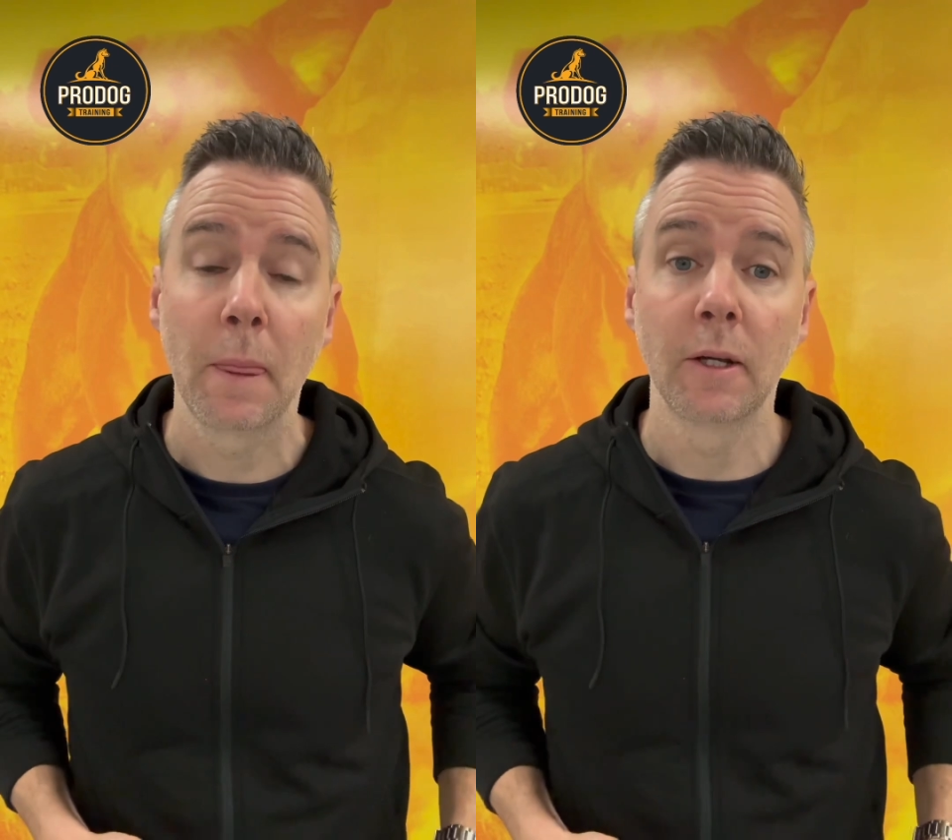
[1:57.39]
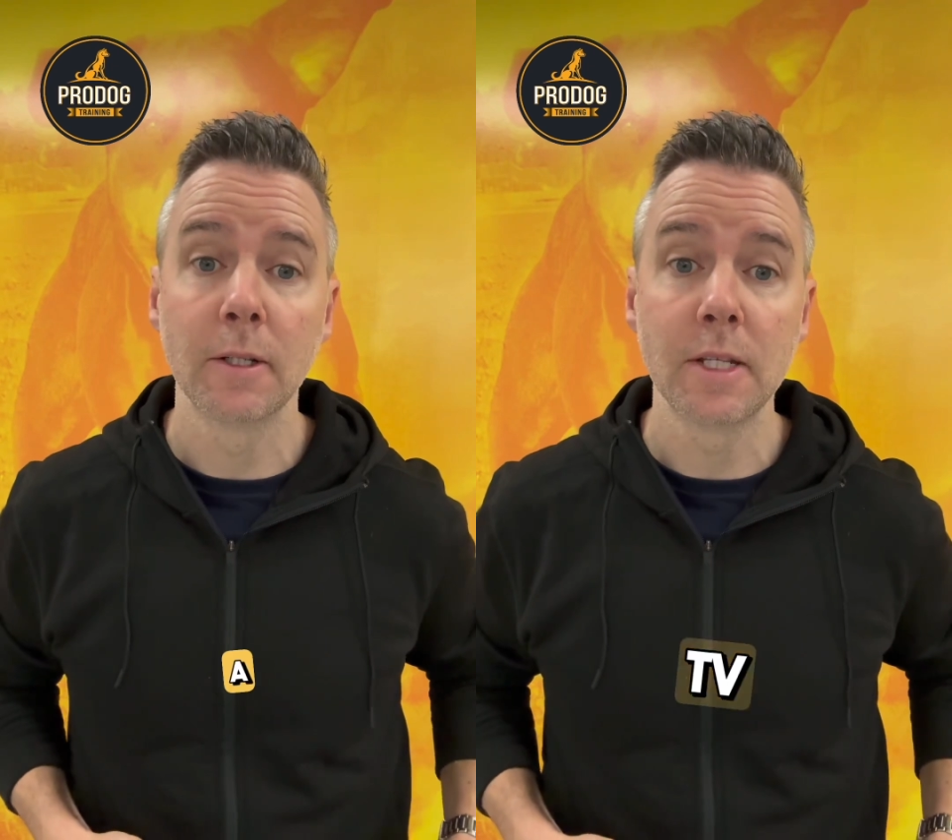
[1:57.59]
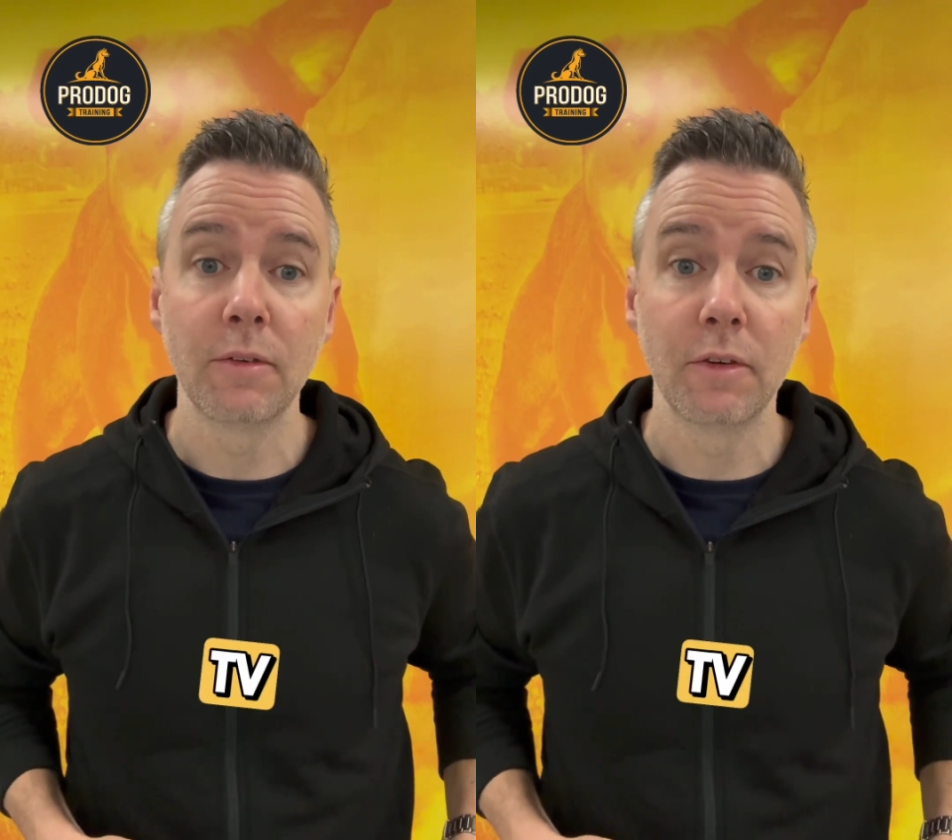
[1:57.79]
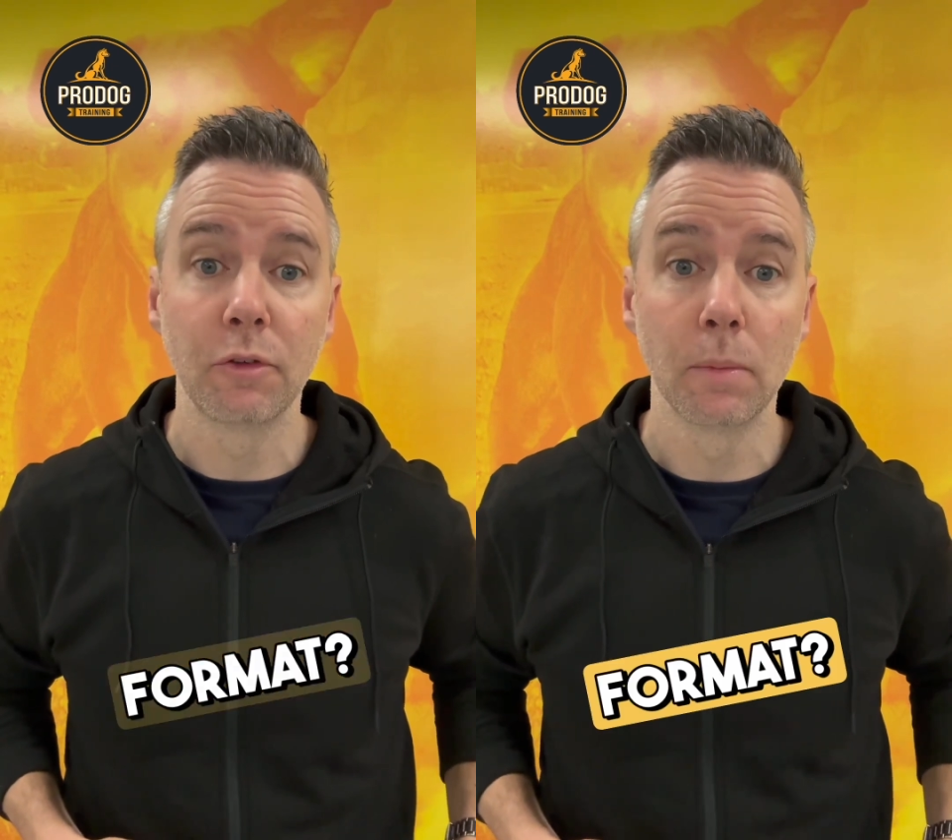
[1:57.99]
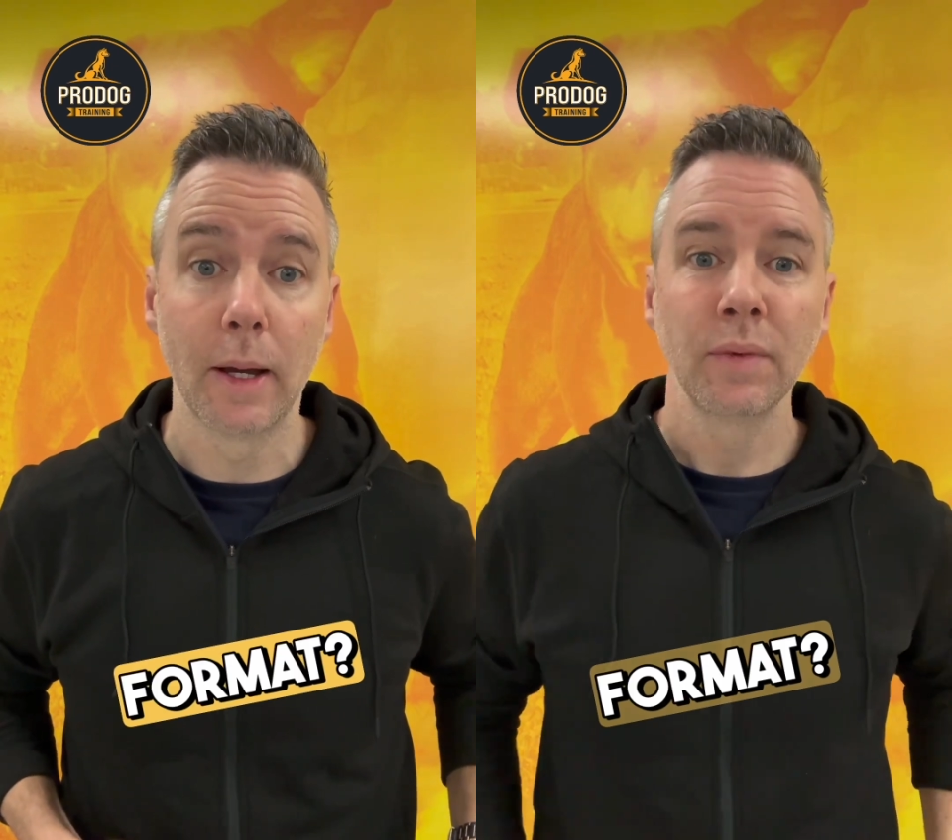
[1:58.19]
on TV
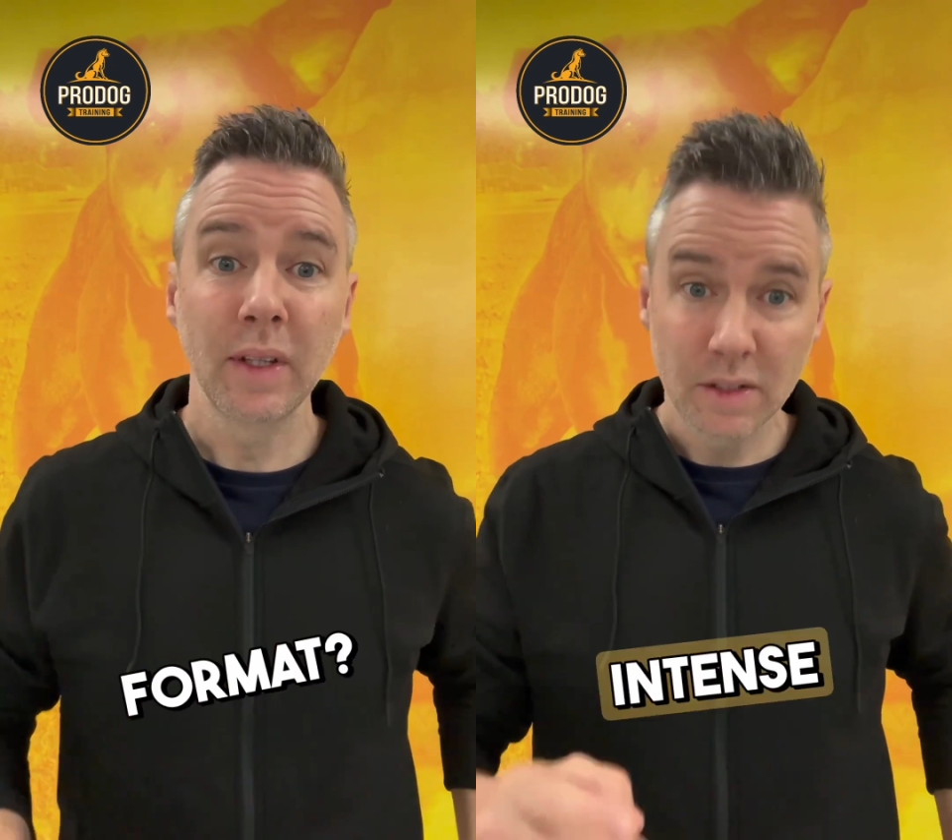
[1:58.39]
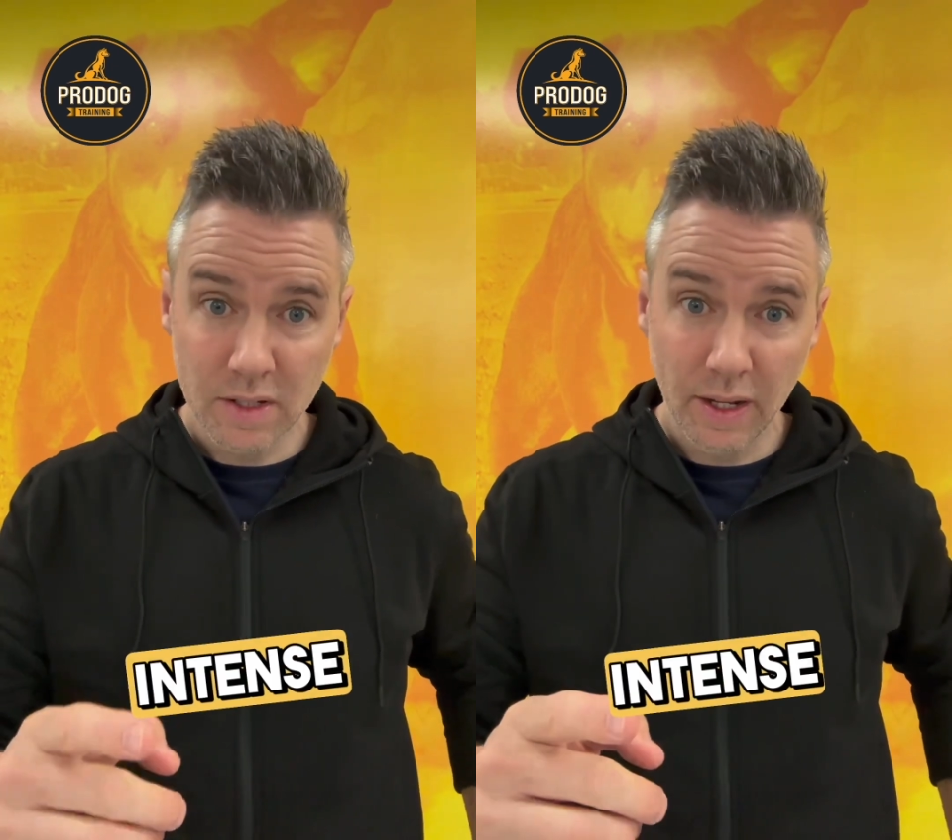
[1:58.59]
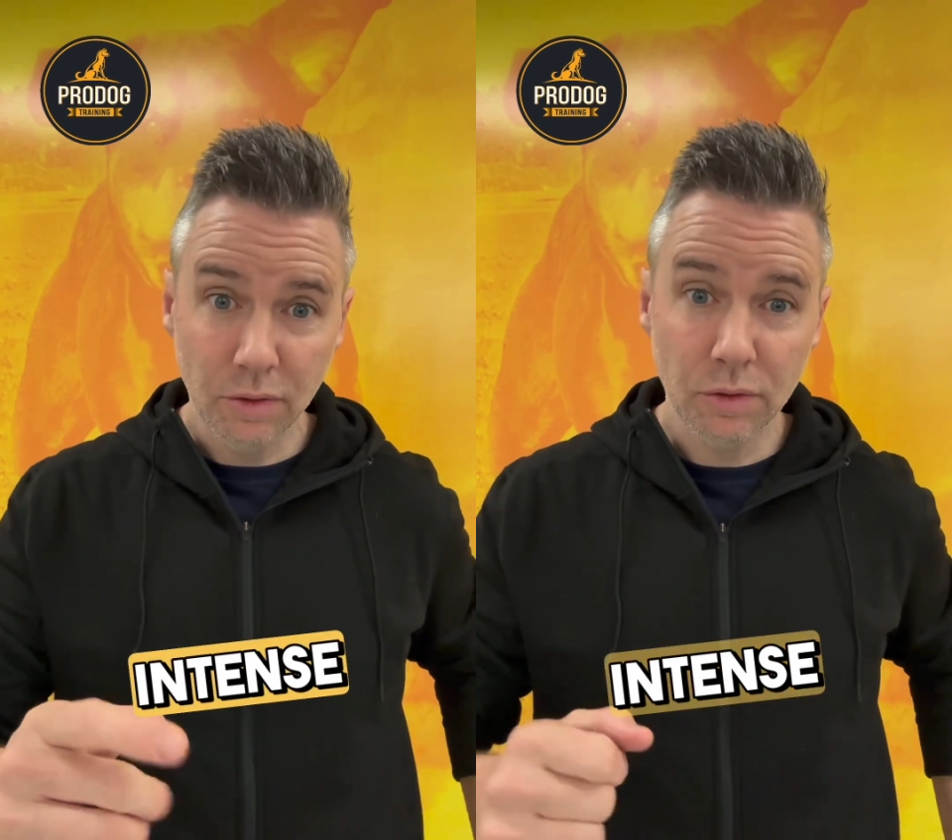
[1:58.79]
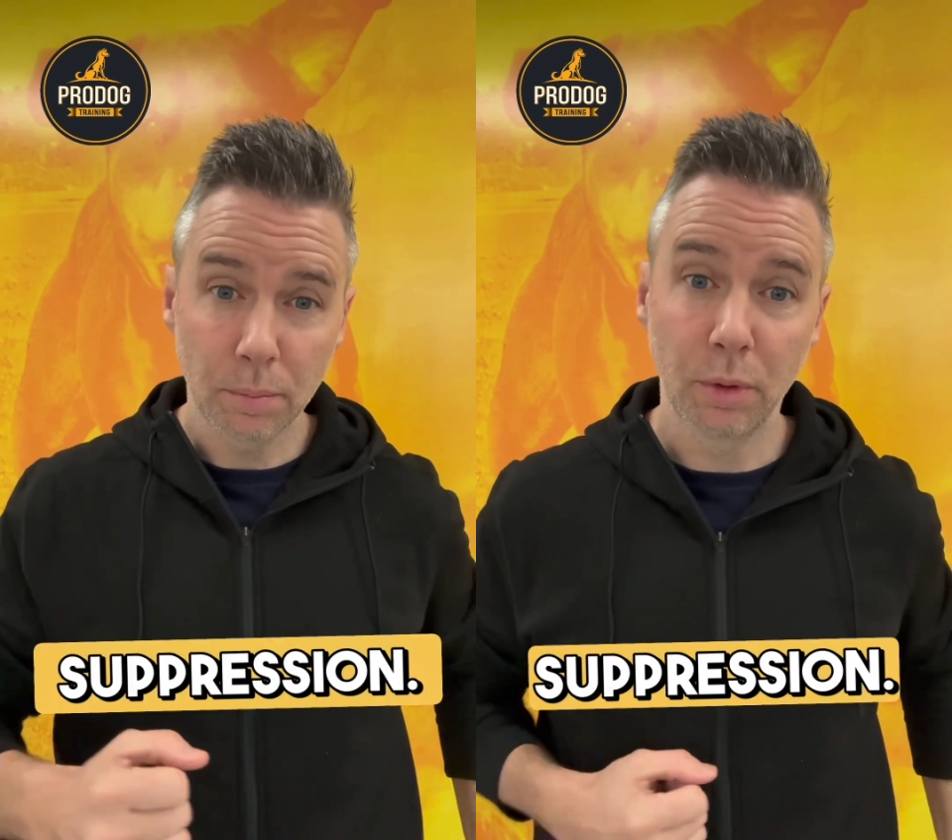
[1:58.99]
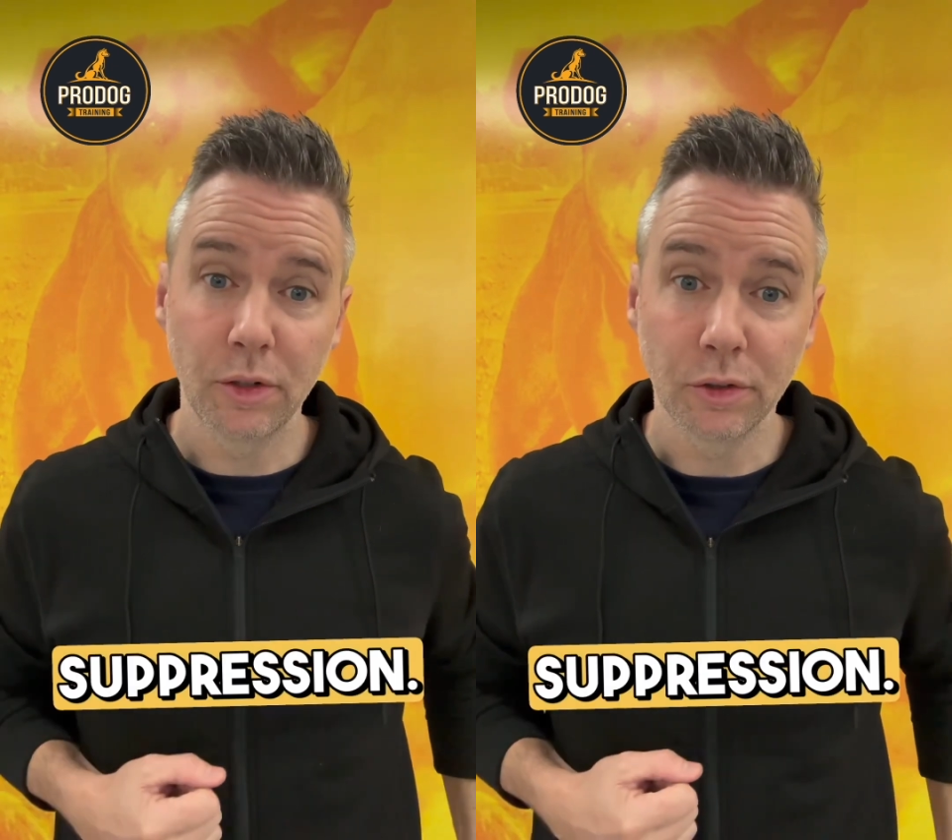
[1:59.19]
format? Intense
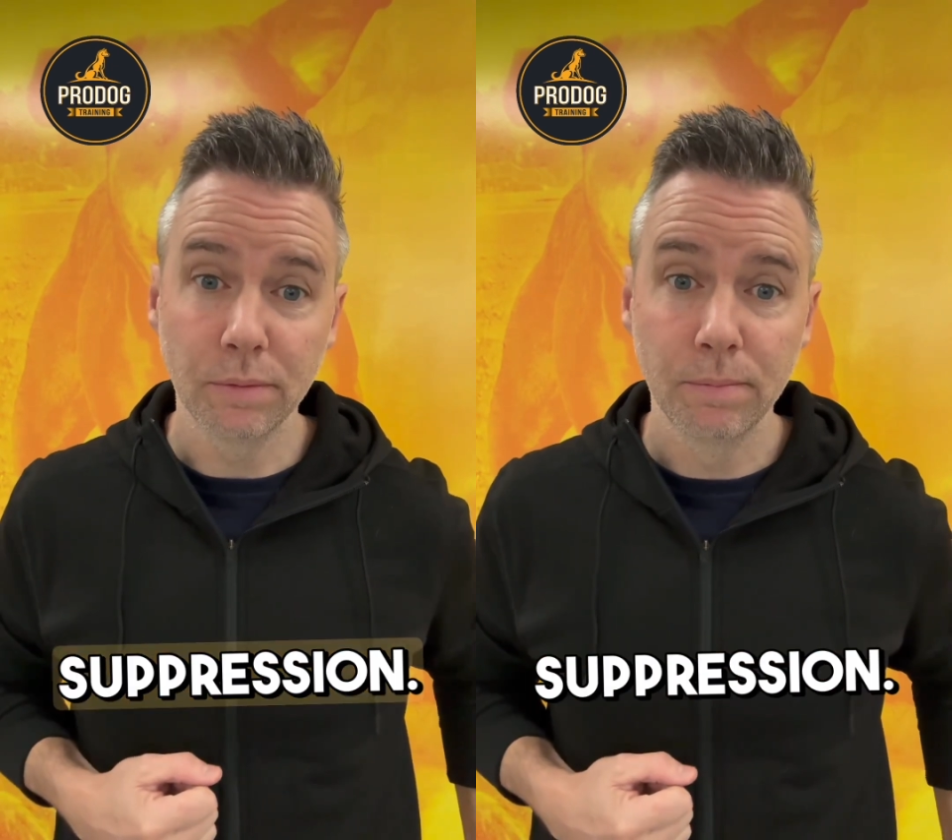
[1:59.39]
suppression.